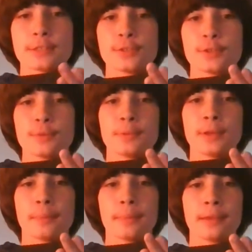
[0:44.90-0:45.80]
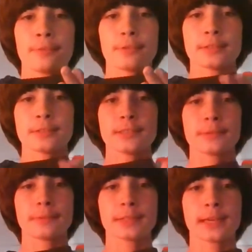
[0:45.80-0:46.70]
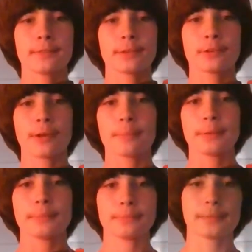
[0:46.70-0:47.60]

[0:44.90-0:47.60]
souped up, as you can see, with kind of a crappy